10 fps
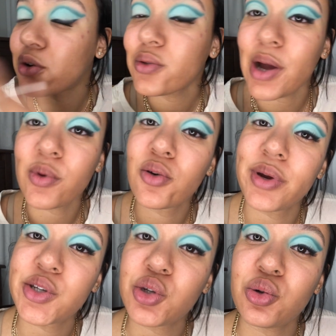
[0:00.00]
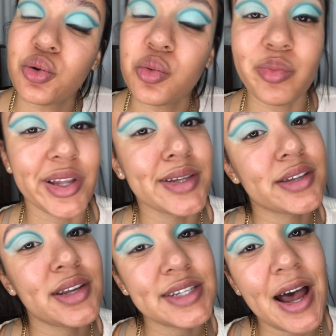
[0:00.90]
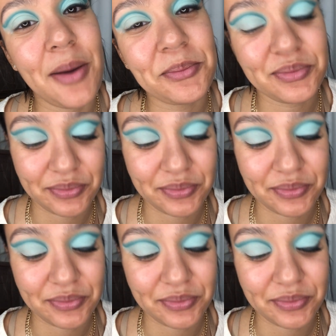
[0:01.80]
that we're going to place on top.